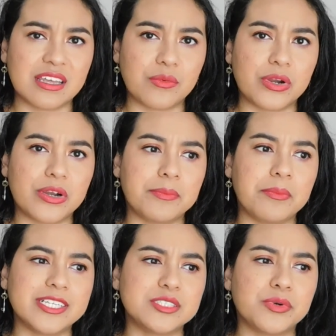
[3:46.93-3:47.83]
They were
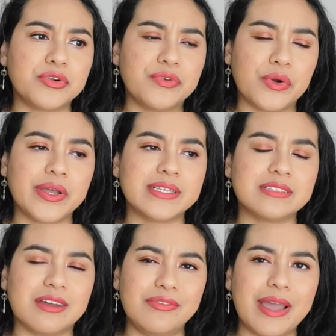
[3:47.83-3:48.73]
much more
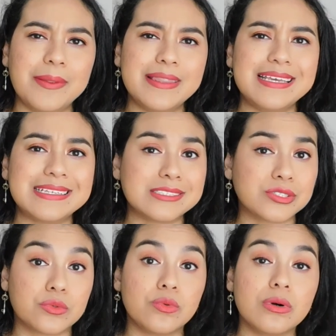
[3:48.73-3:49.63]
focused on family and
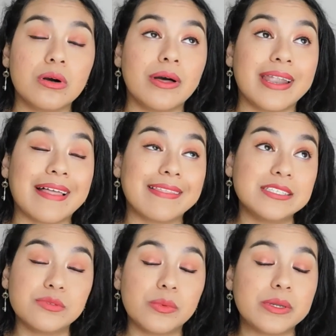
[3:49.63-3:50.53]
school, and at
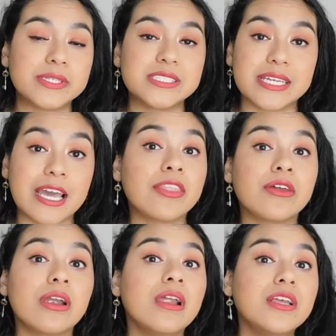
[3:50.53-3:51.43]
least while we were
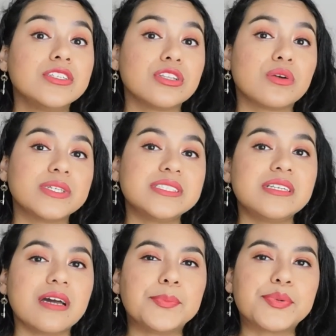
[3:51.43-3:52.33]
together, so there
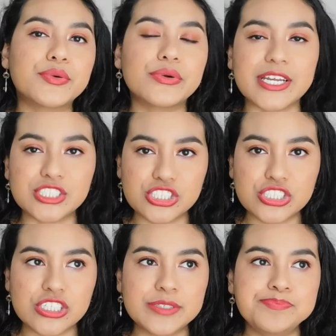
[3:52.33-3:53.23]
wasn't a
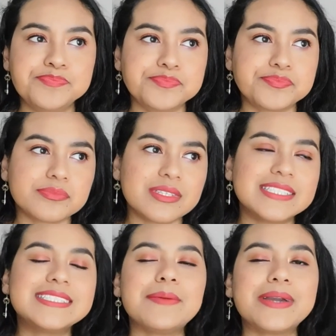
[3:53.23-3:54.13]
pressure,
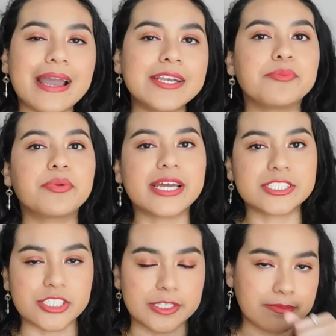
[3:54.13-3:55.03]
the same kind of
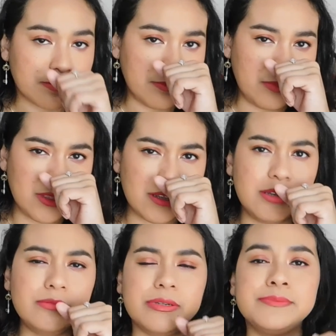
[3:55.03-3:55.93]
pressure
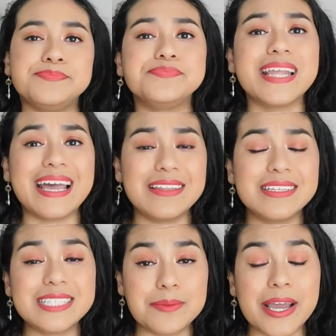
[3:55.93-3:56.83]

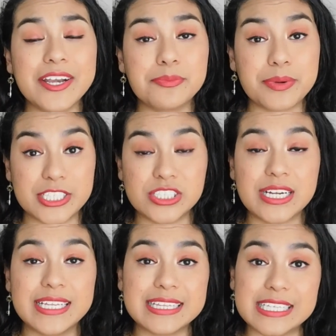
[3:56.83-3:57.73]
the same kind of pressure
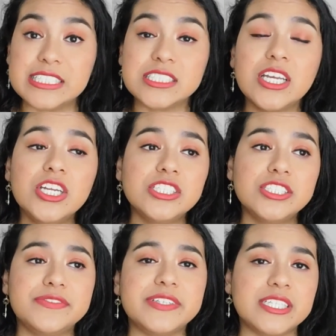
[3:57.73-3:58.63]
at least
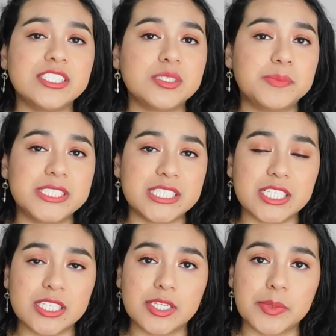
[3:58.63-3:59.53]
to fit into
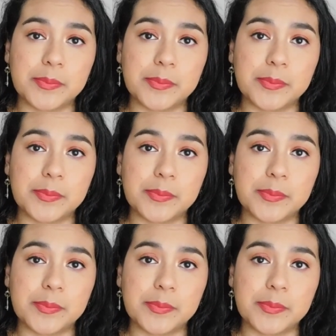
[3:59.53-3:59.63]
particular